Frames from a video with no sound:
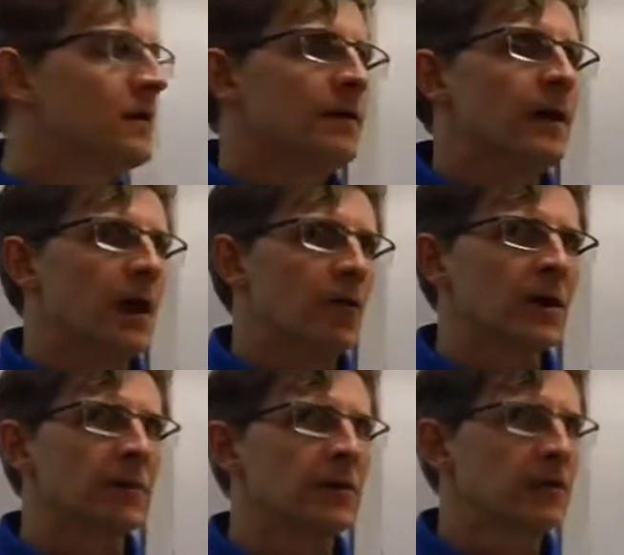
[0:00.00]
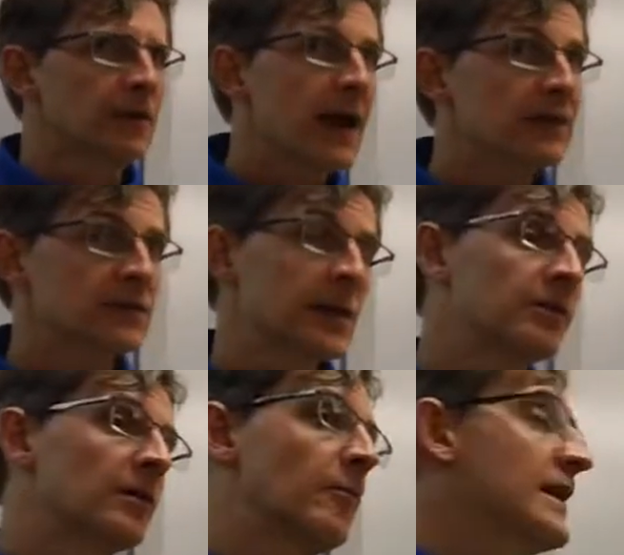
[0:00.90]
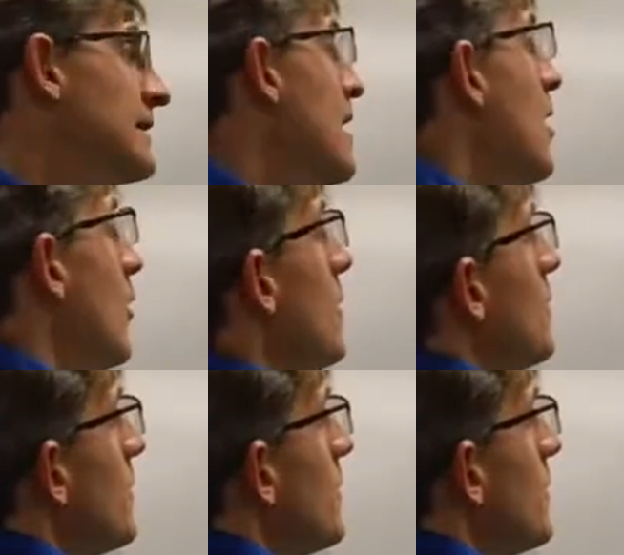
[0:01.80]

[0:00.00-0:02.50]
Now, what I'm going to do next is I'm going to write down